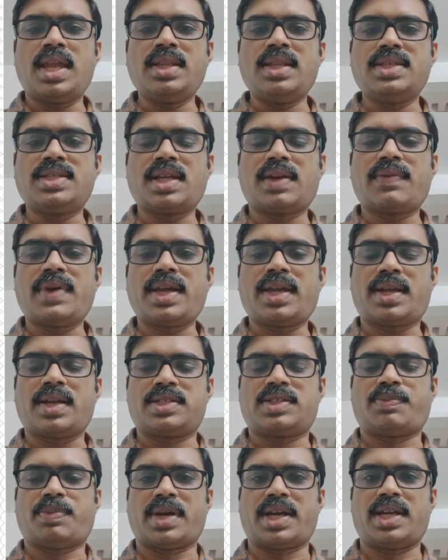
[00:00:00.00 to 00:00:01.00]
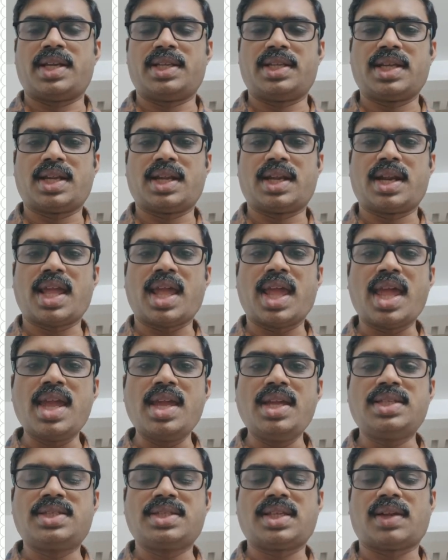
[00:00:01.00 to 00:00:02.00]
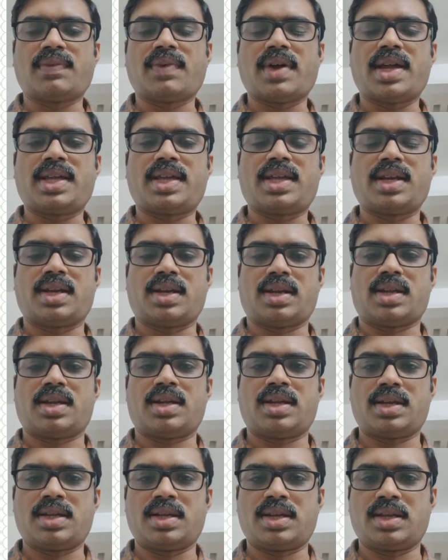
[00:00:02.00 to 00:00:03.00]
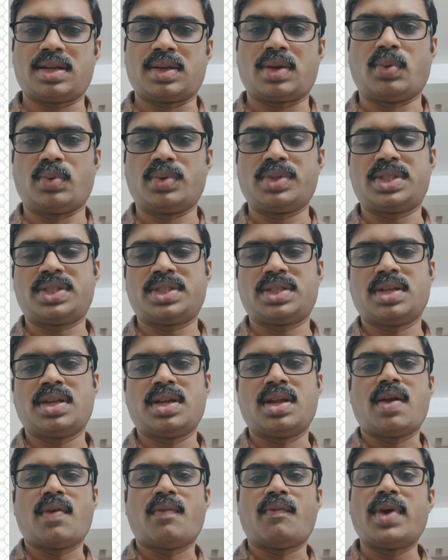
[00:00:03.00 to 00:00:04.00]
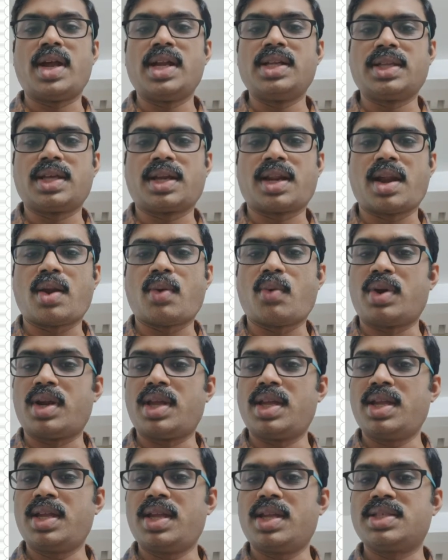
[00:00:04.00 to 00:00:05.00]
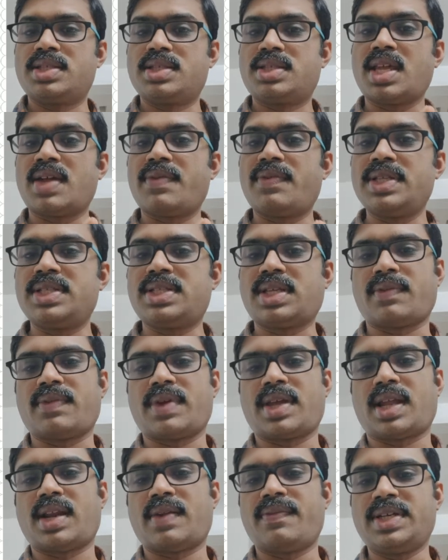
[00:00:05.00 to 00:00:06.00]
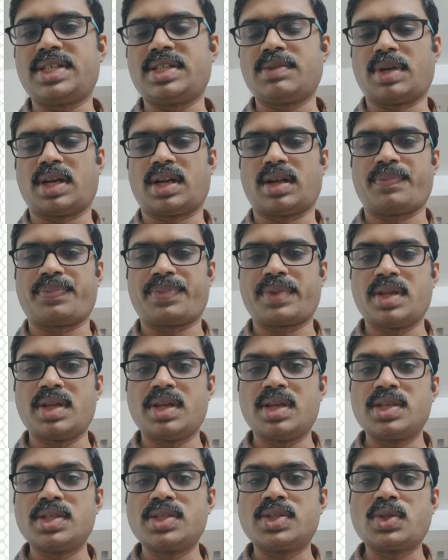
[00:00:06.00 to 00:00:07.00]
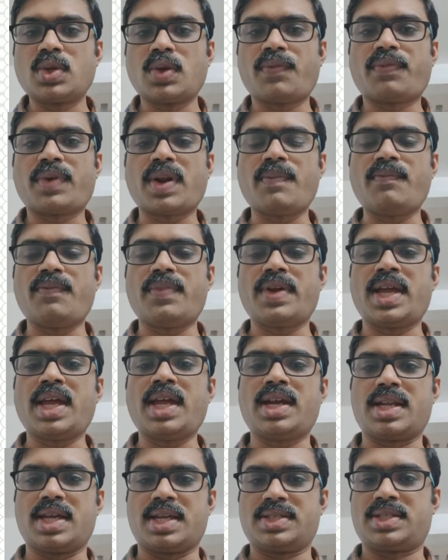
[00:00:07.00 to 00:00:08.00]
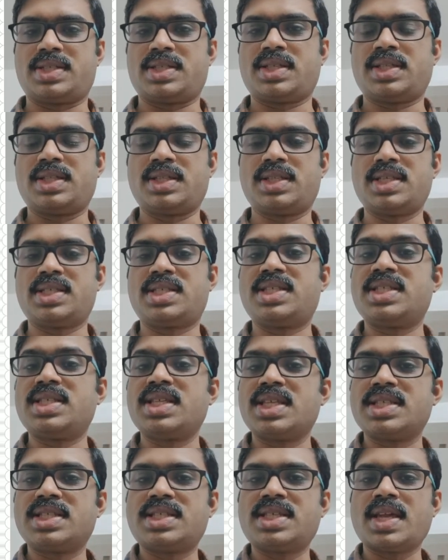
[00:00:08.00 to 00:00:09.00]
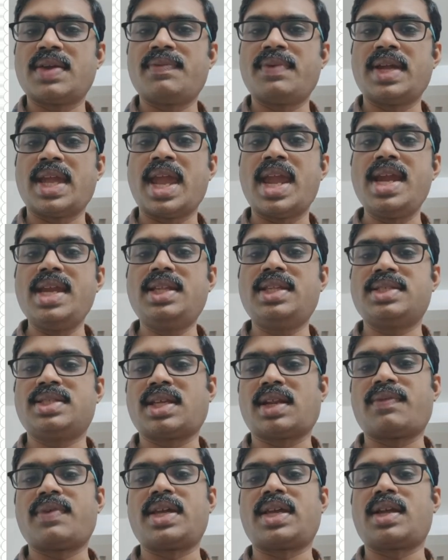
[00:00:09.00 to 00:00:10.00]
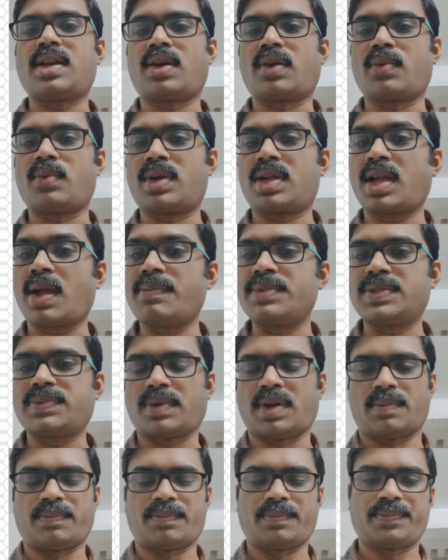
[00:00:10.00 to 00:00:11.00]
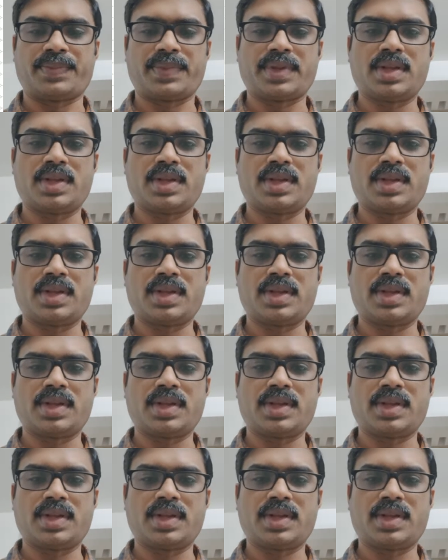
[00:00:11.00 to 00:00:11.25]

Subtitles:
In the cervical spine, there are 8 cervical roots, while there are only 7 cervical vertebrae. So, from where does this 8 cervical root comes from?